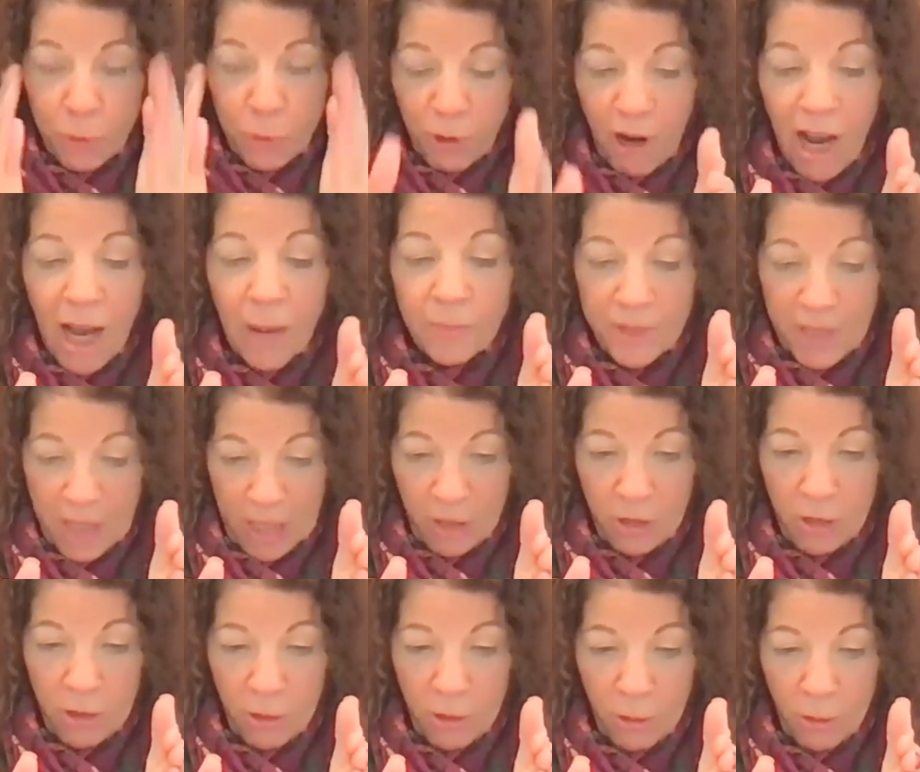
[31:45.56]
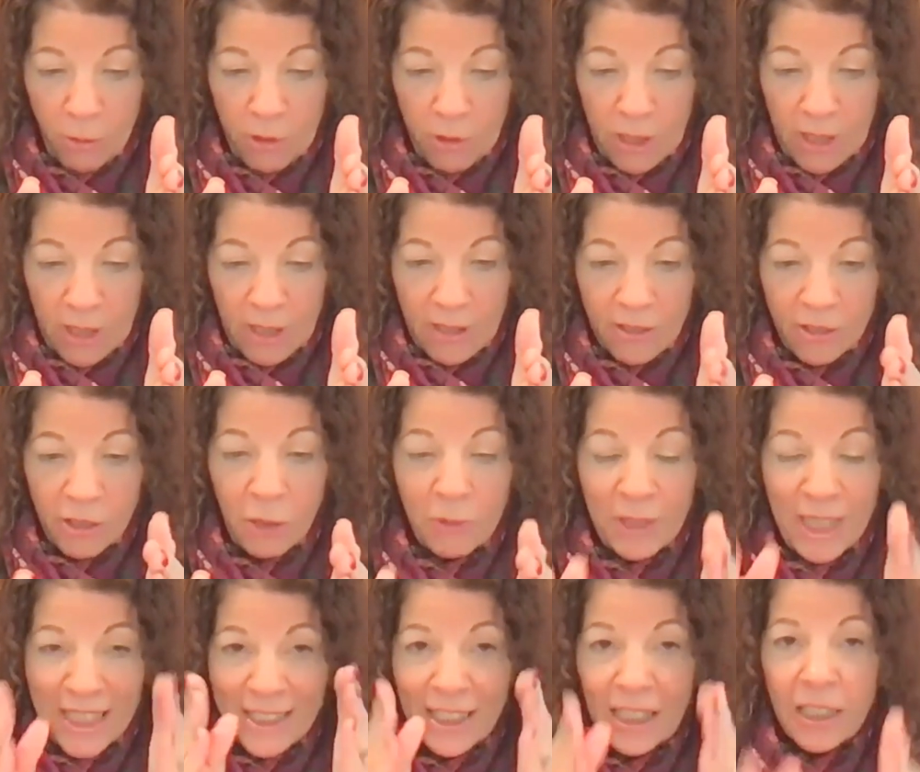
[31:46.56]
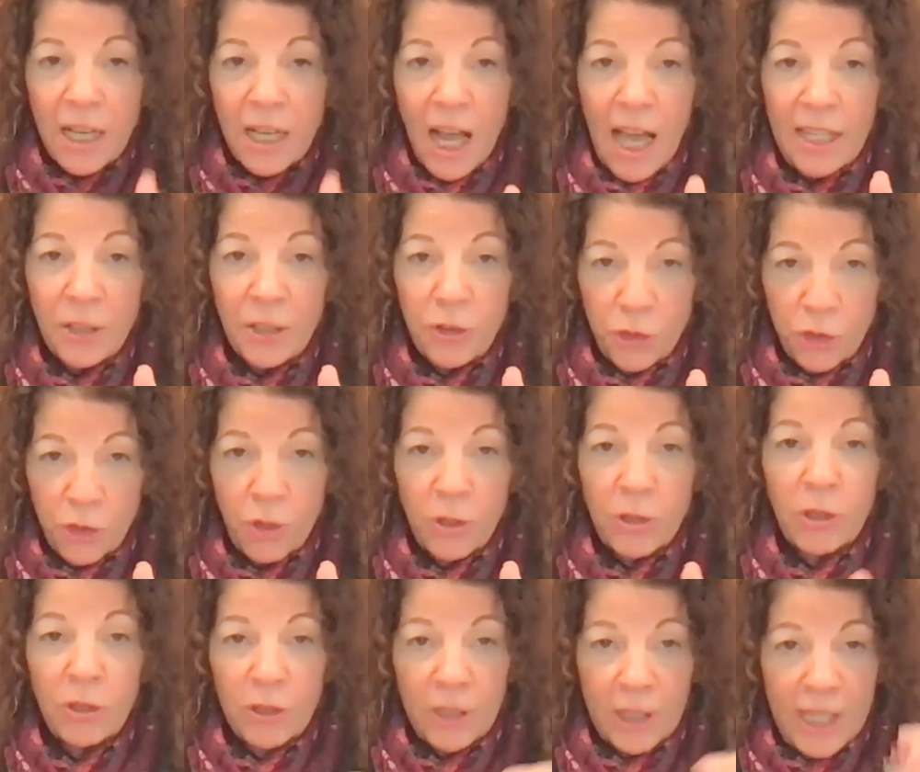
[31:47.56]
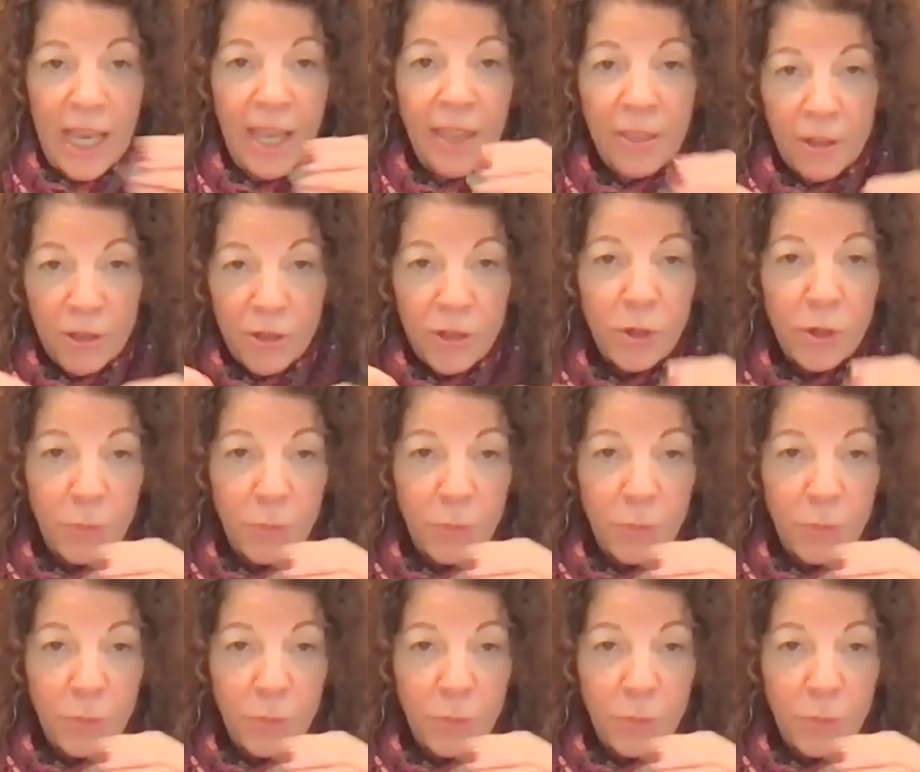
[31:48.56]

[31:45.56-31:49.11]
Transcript: prompting you. So it's a guided journal. Yeah, there's